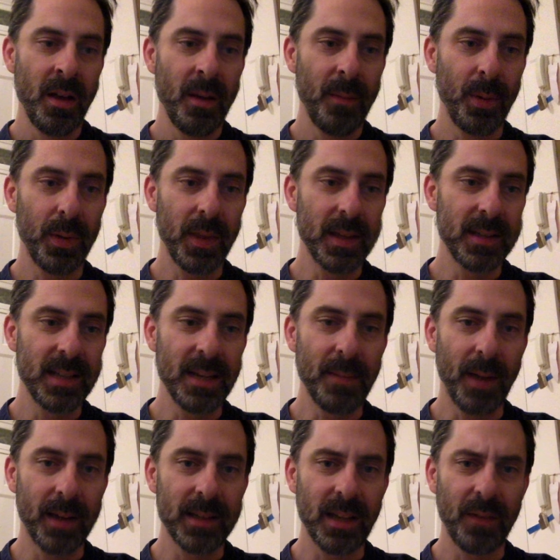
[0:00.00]
put this
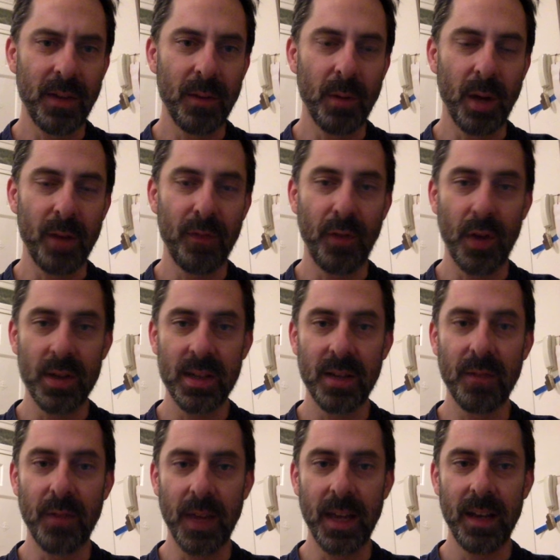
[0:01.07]
debug stuff in when I first
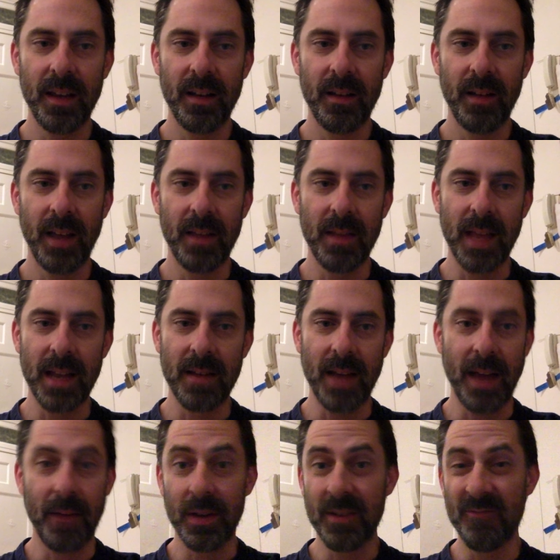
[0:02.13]
configured it, and then
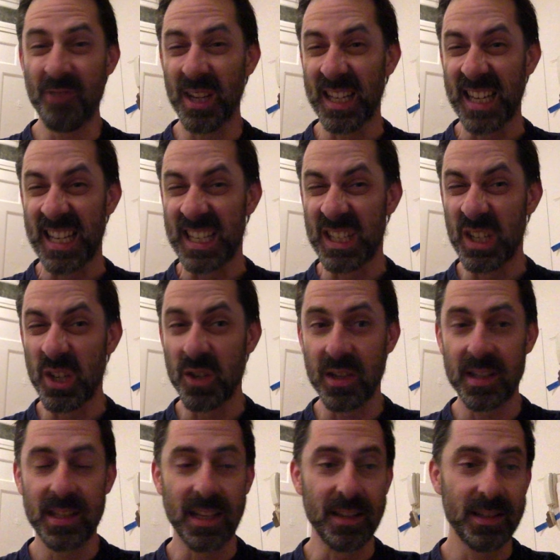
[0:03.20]
haven't really needed to use
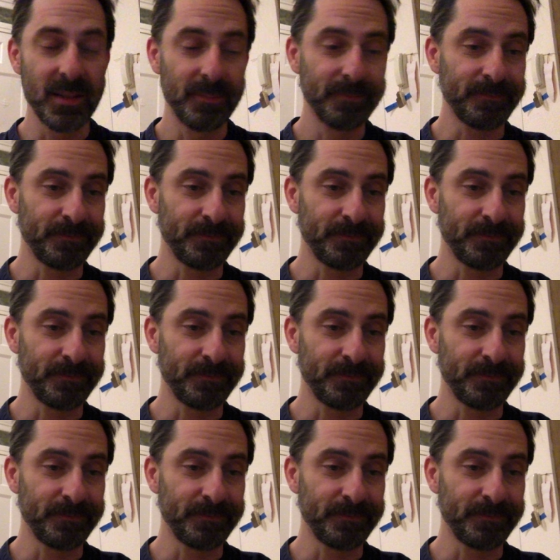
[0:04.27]
it since.